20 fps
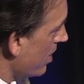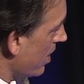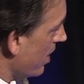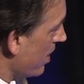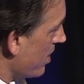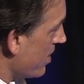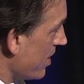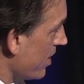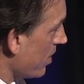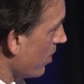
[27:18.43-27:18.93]

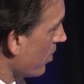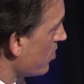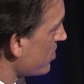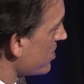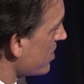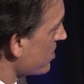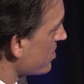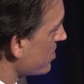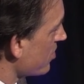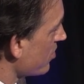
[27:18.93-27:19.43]
Uh, Neil, who
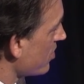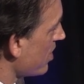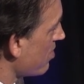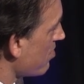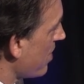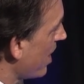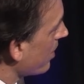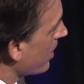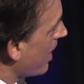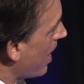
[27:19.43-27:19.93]
was a student in
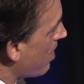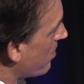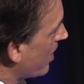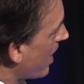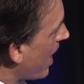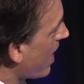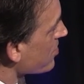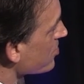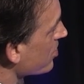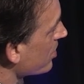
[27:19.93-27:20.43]
my lab,
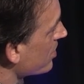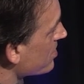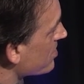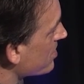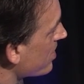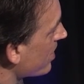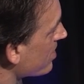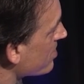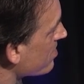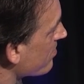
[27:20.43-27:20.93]
but actually has
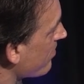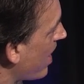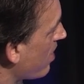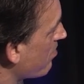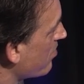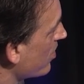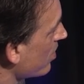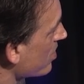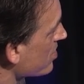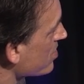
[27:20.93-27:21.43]
done his
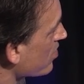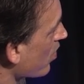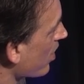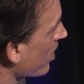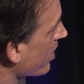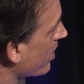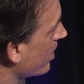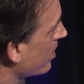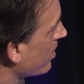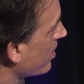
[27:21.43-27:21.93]
fabulous
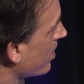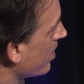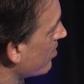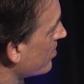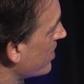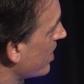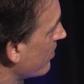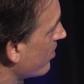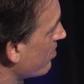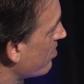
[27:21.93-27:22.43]
work in
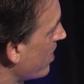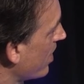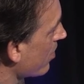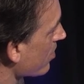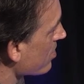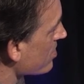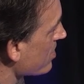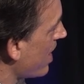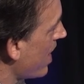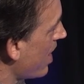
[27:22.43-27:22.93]
um, David
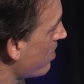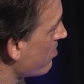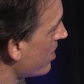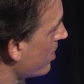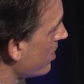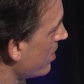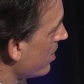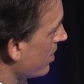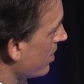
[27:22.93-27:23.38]
Baker's lab,